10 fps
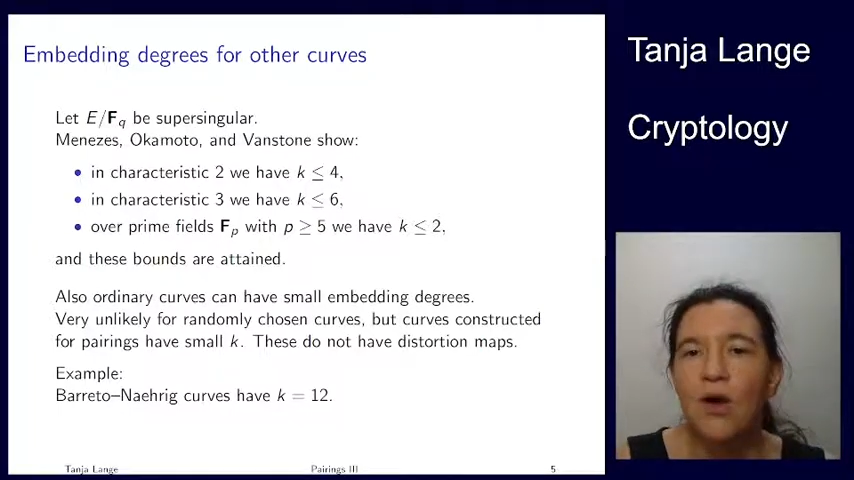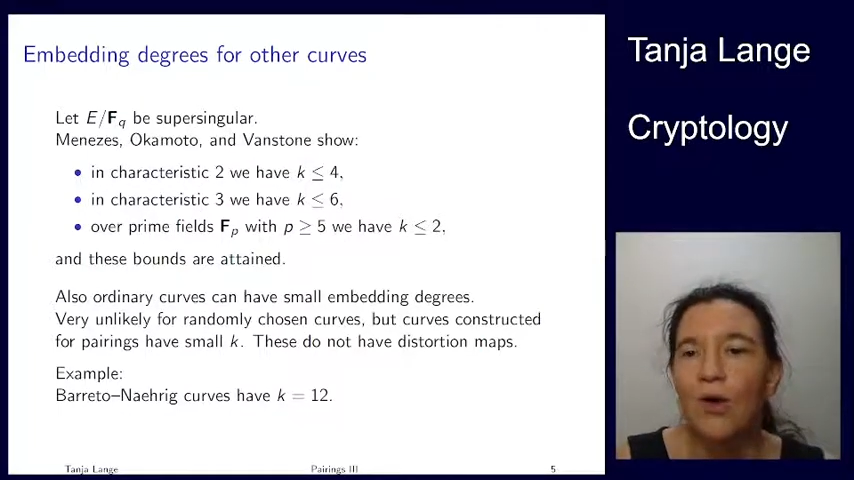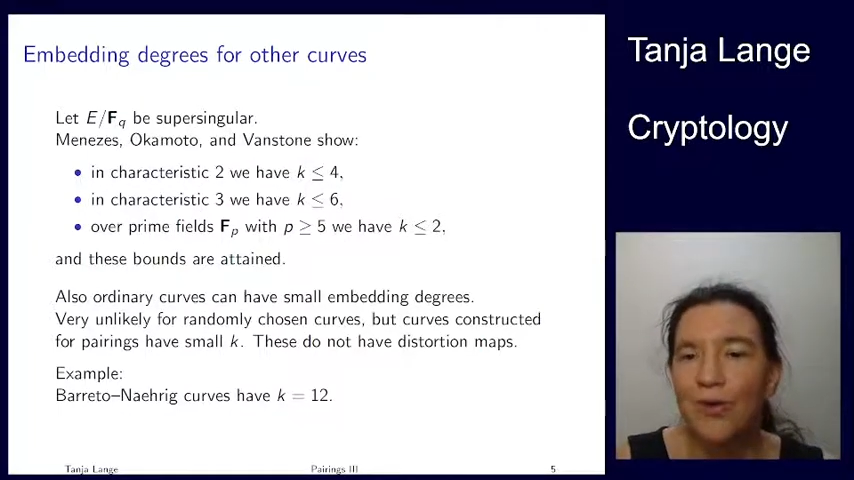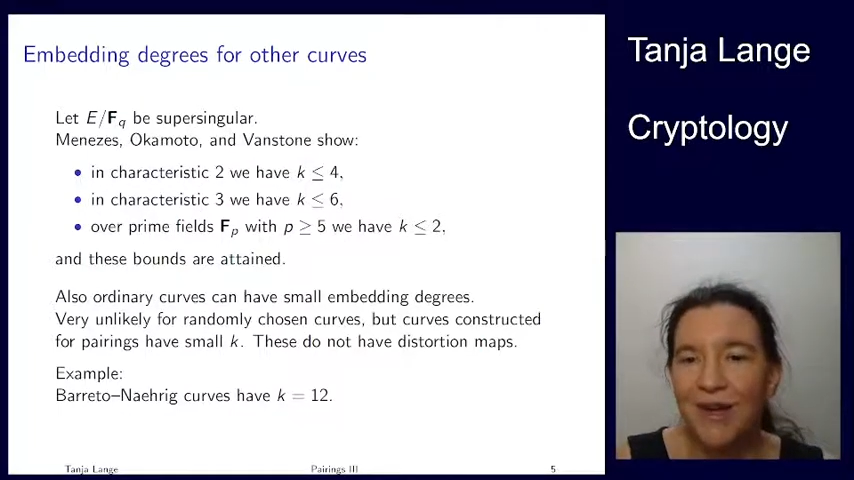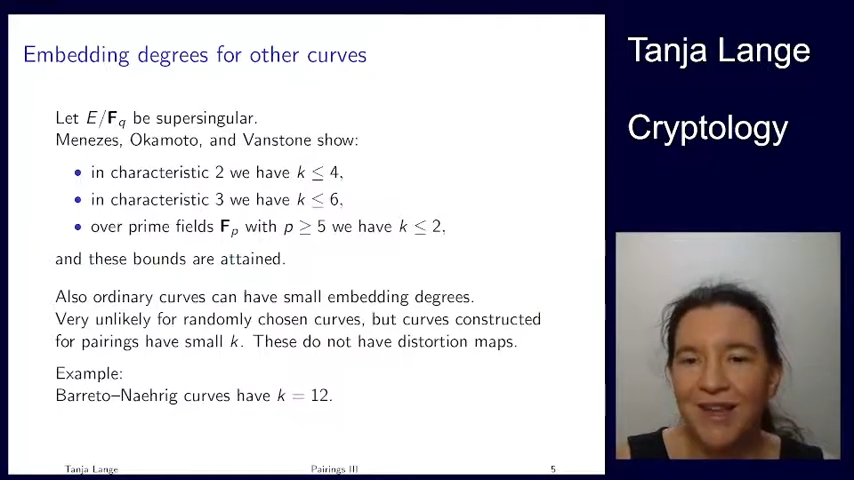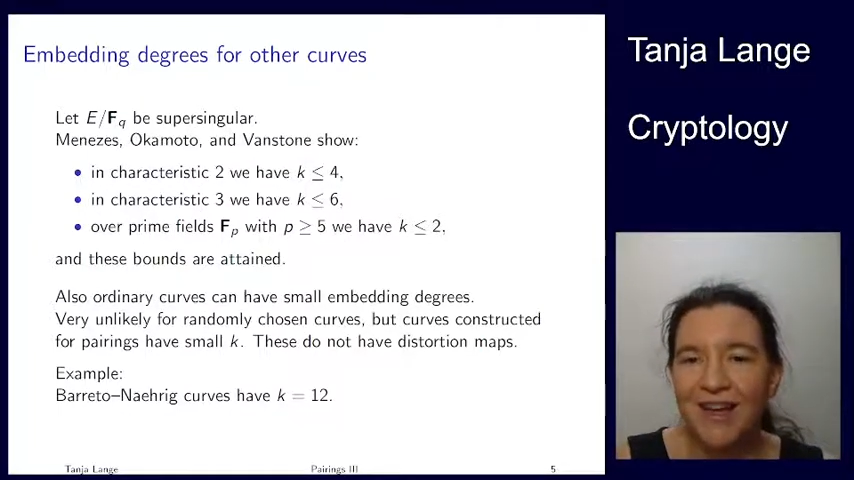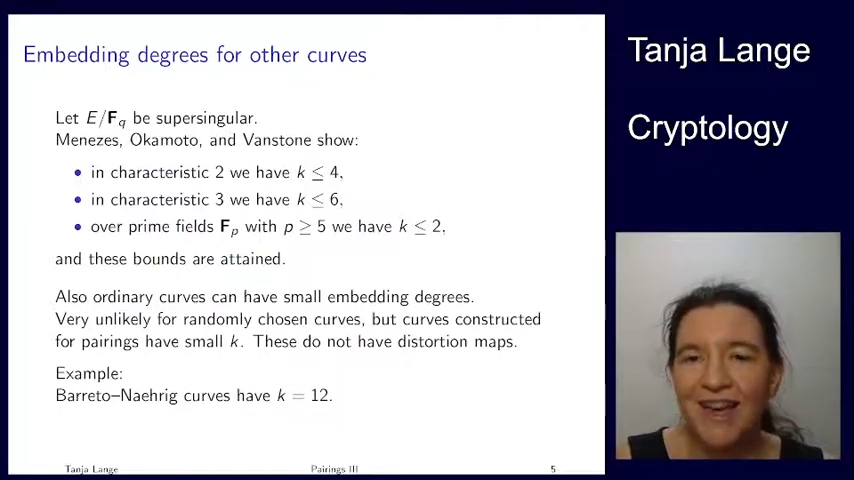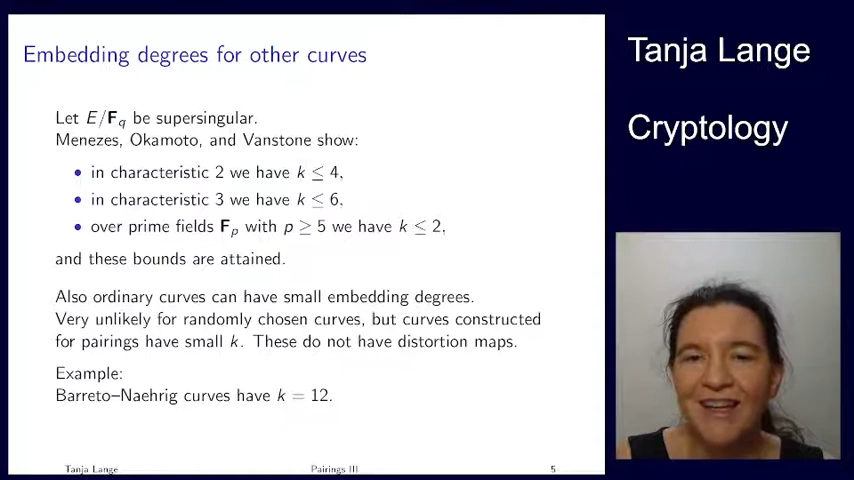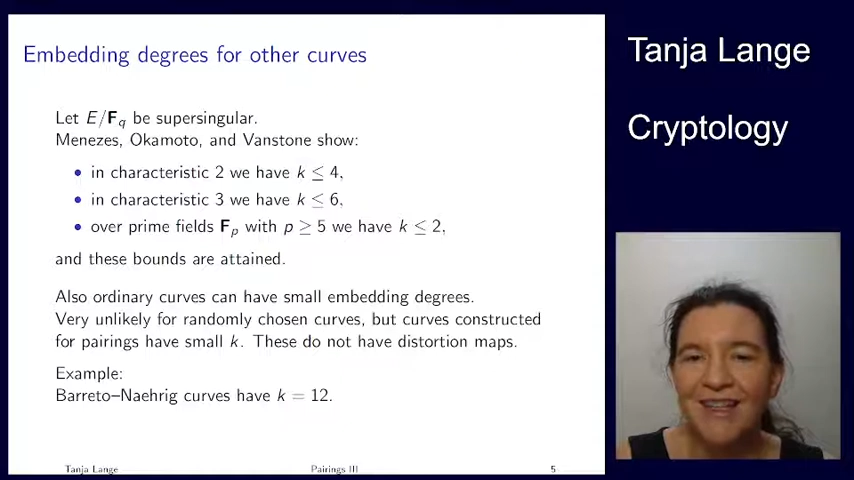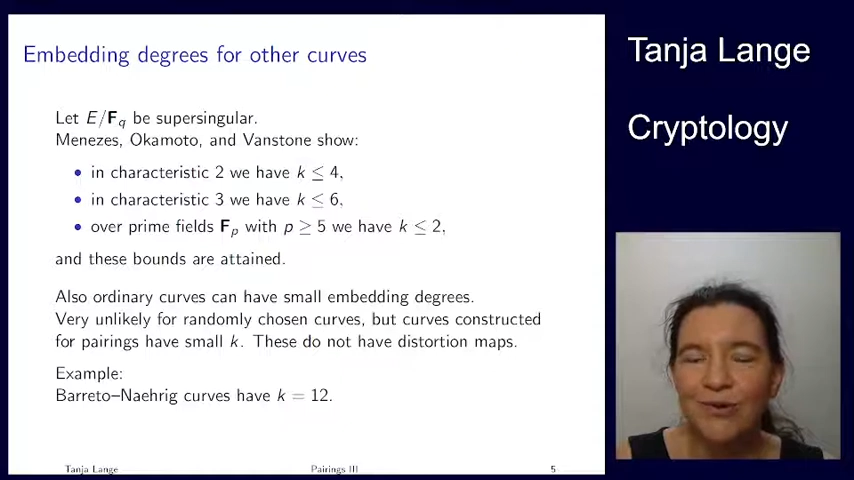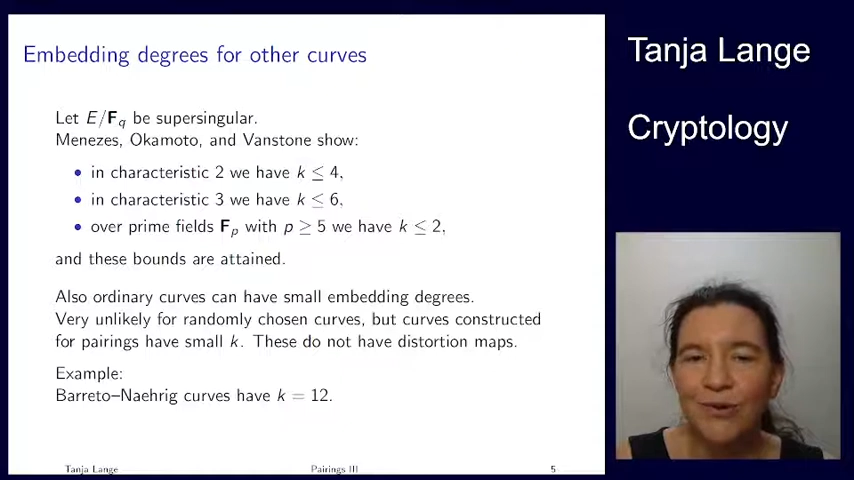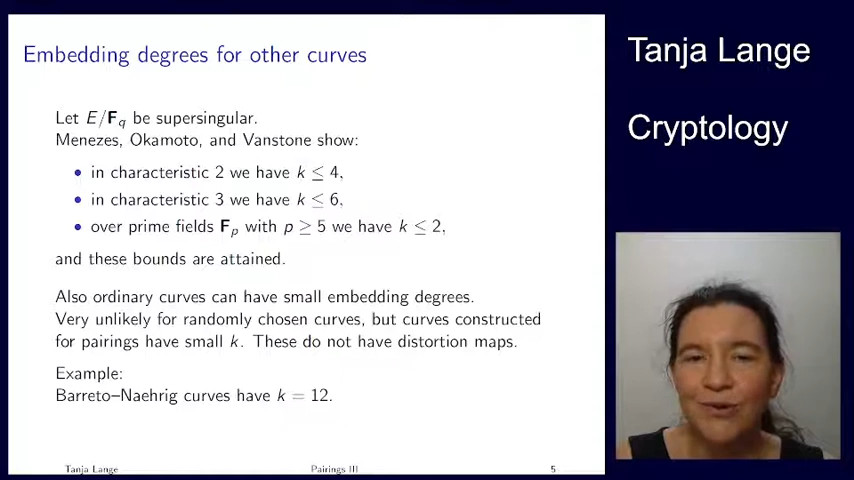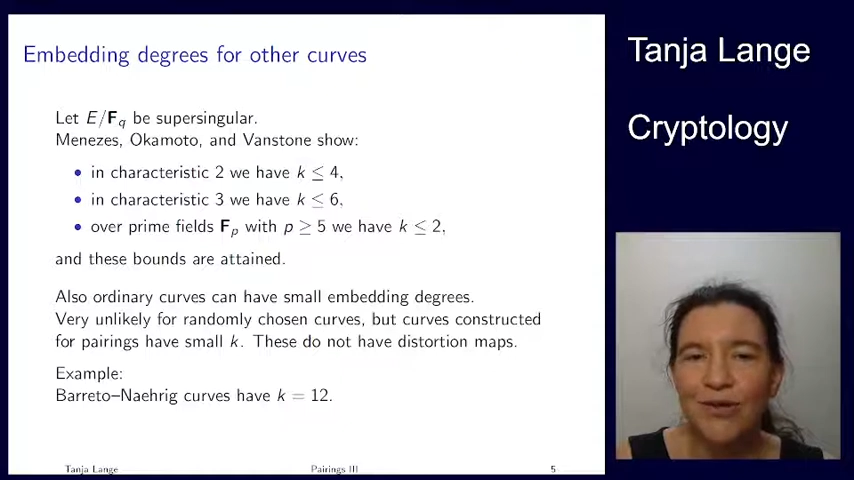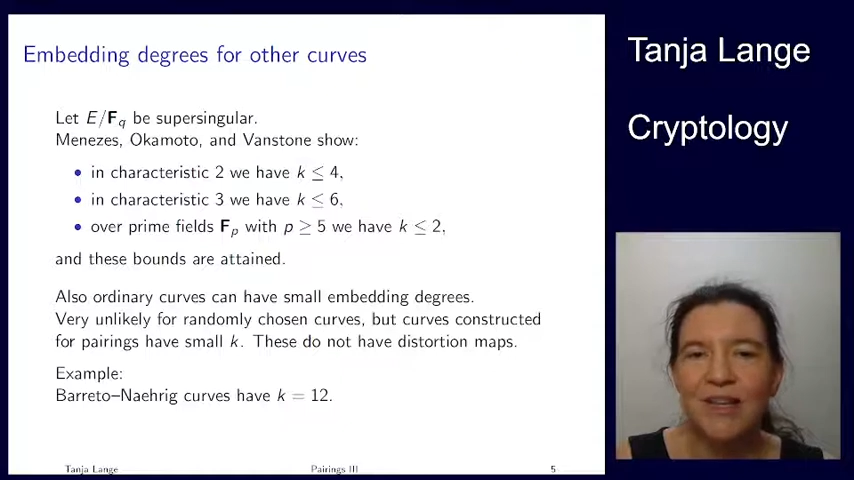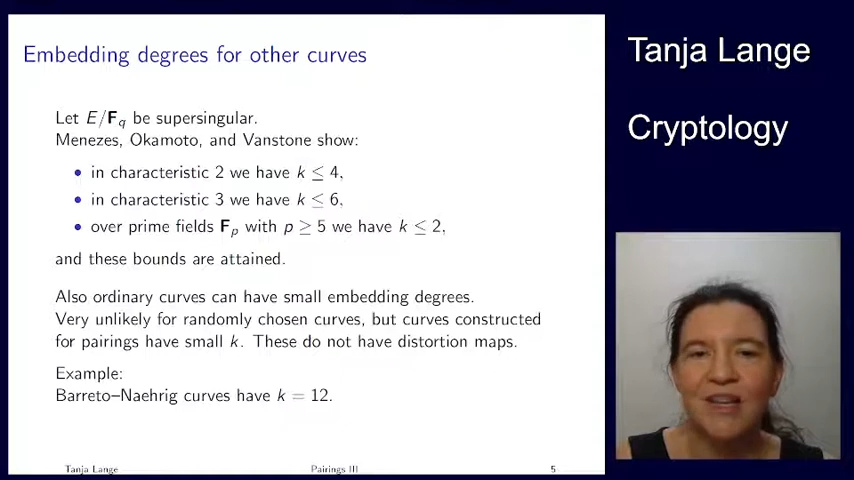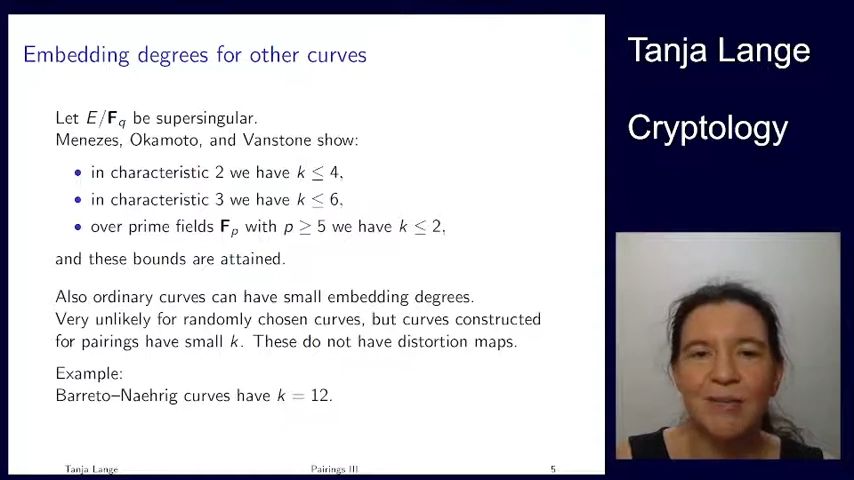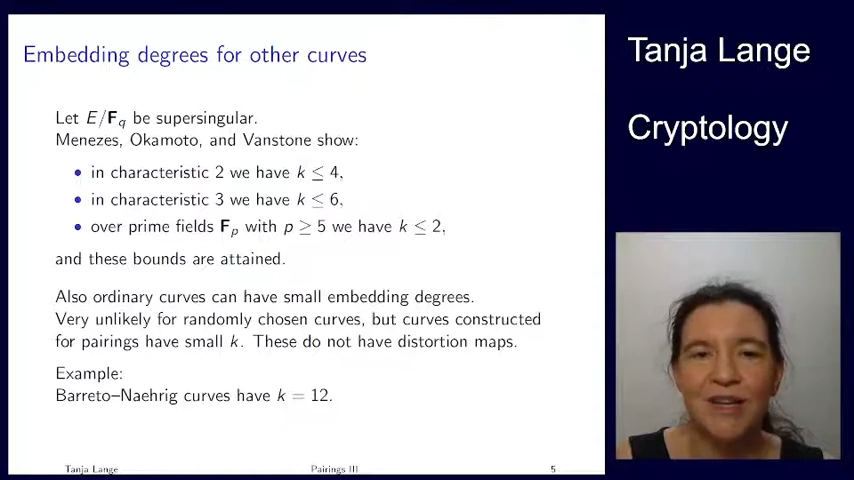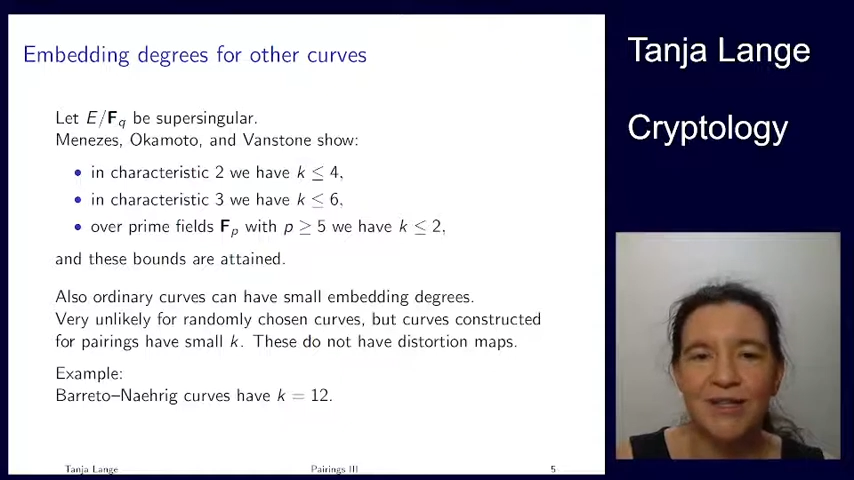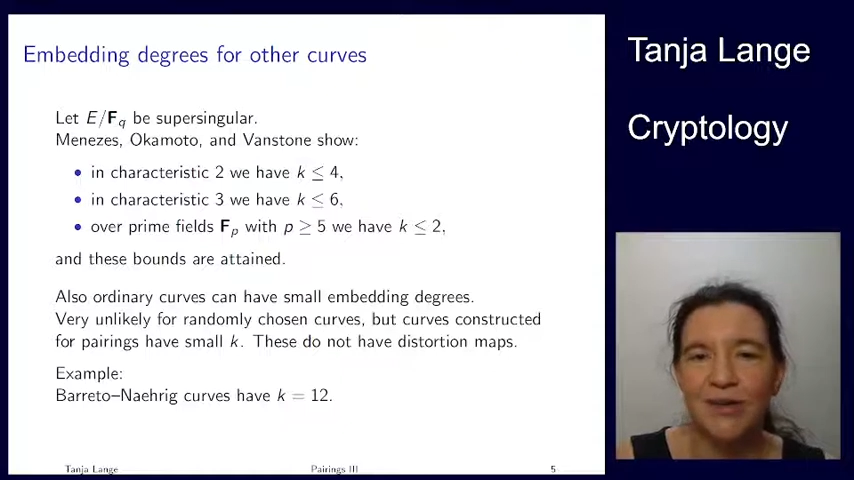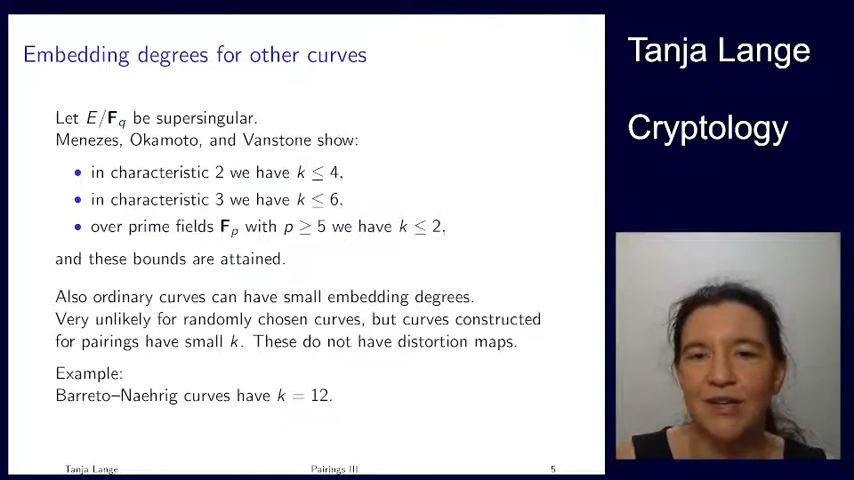On the other hand, it's also a little bit
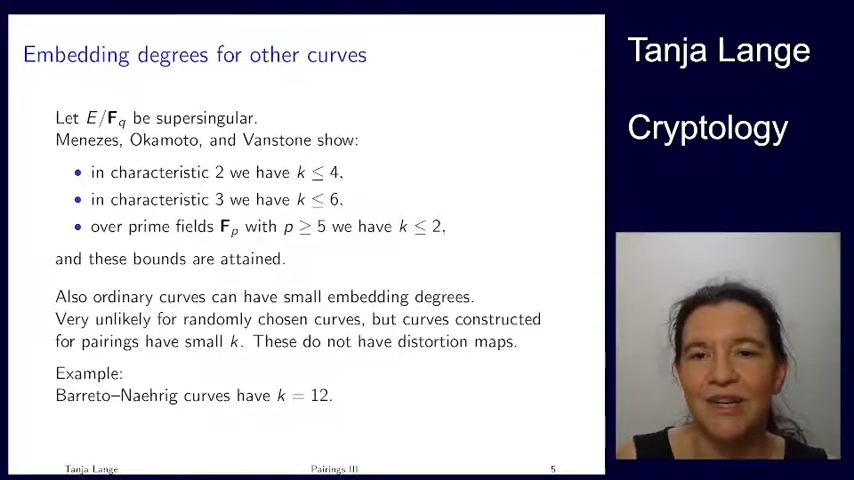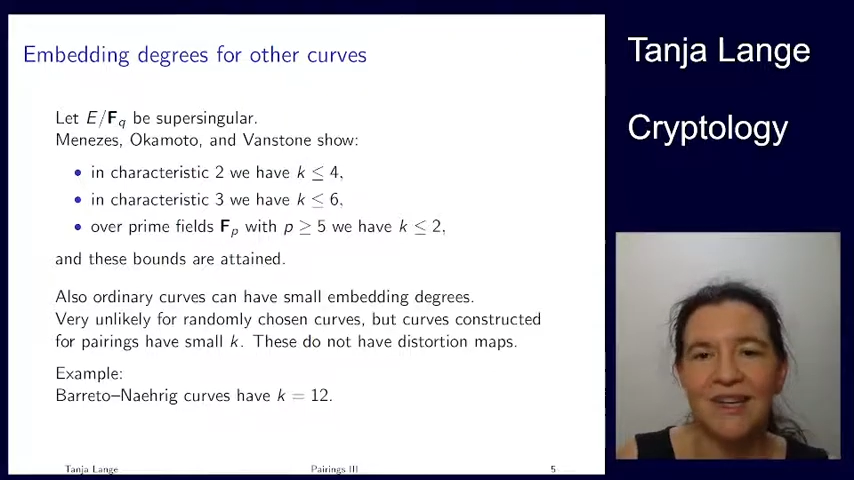exotic.